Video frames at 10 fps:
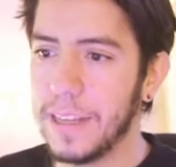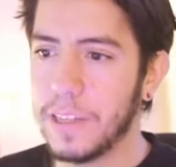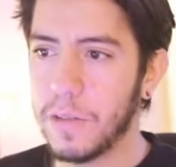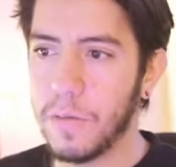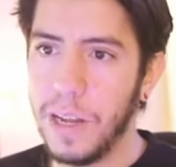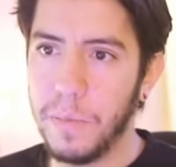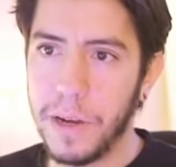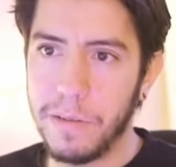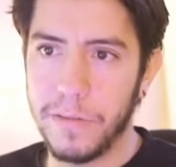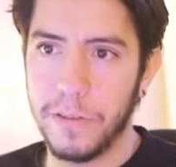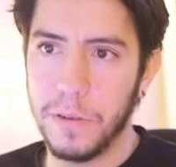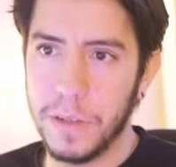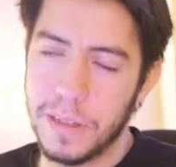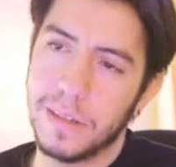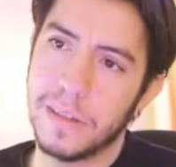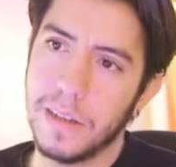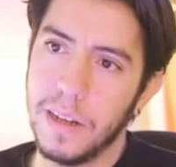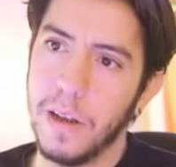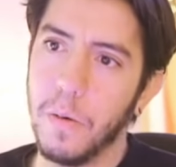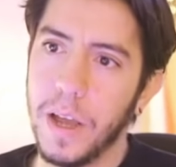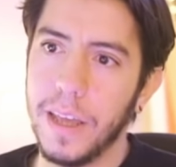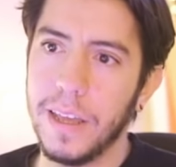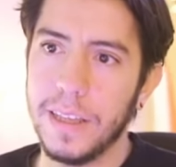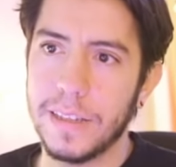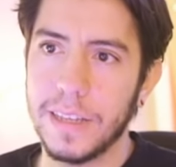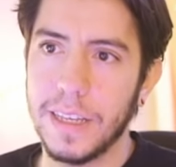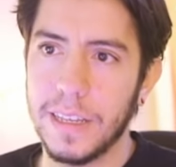it's really powerful. It's in a way is